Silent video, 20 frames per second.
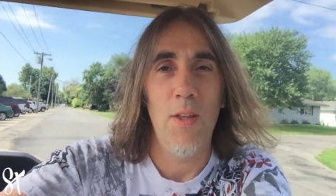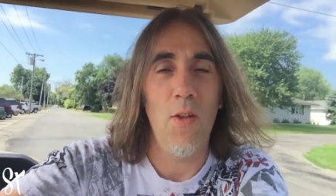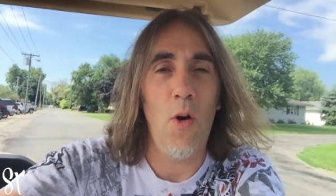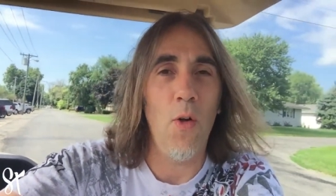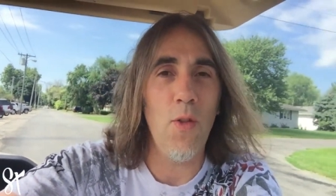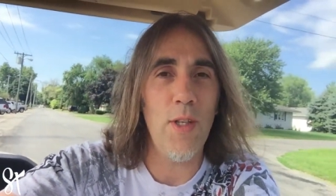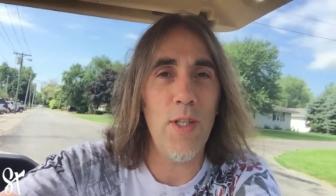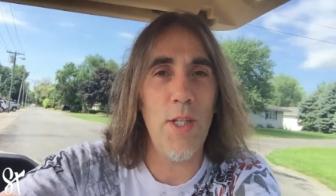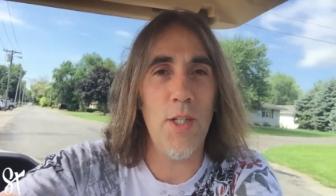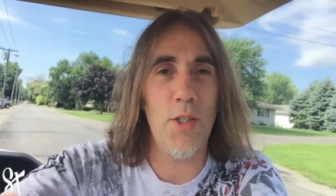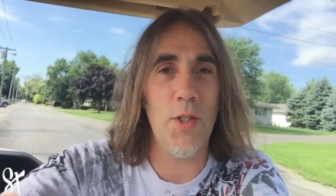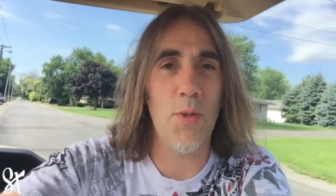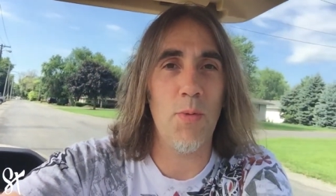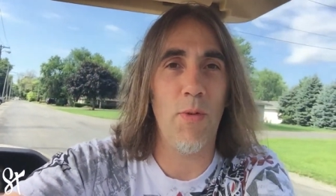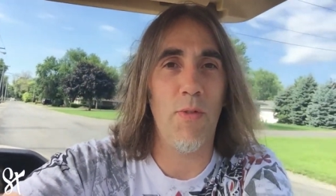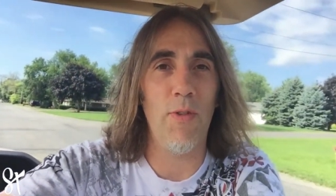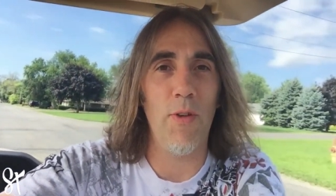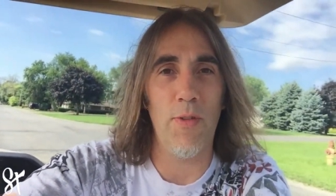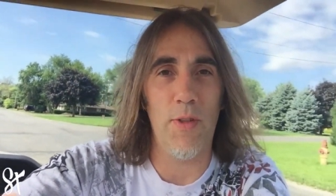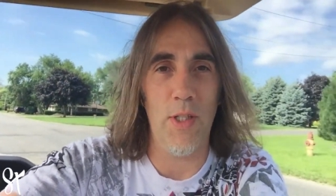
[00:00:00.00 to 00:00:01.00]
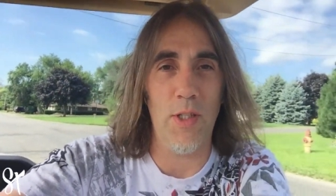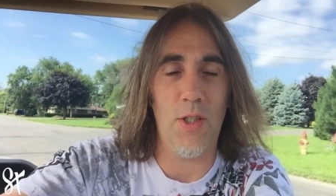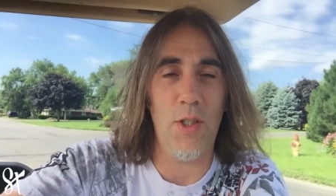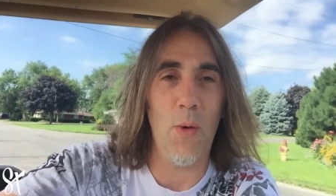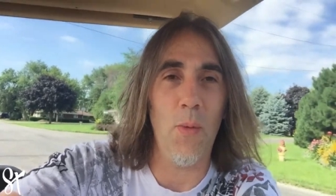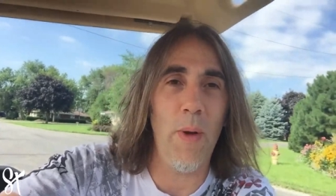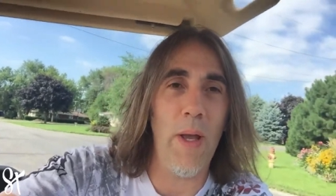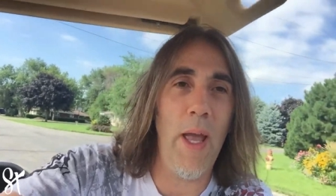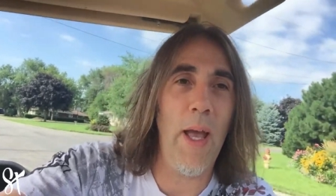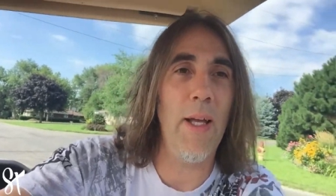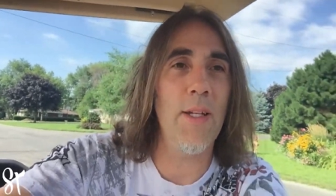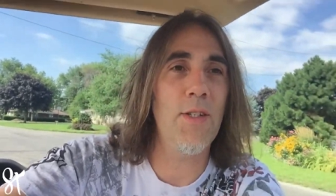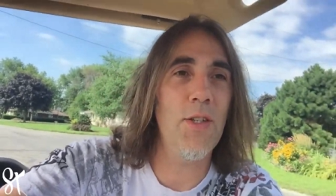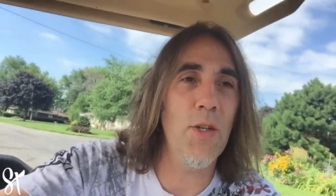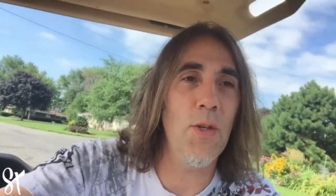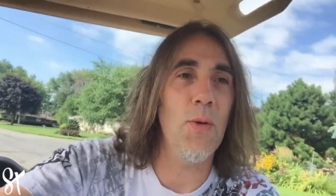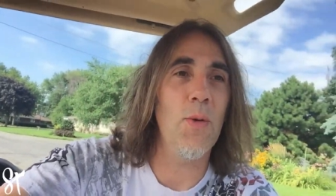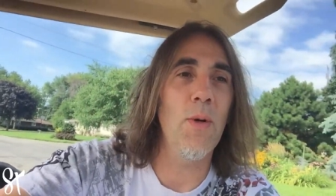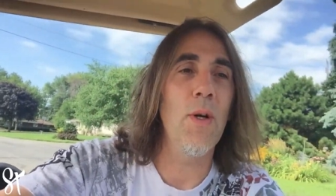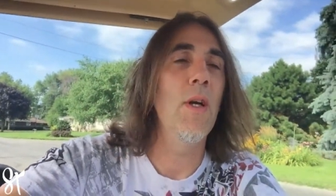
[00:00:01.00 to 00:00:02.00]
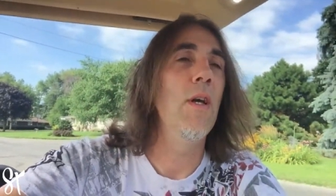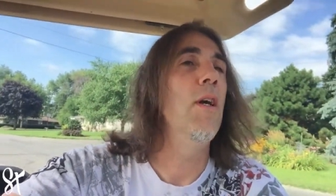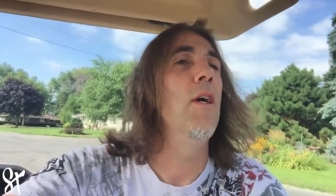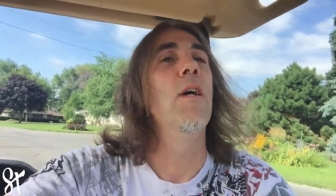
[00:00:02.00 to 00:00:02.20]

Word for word: All the dishes were filthy. So we had to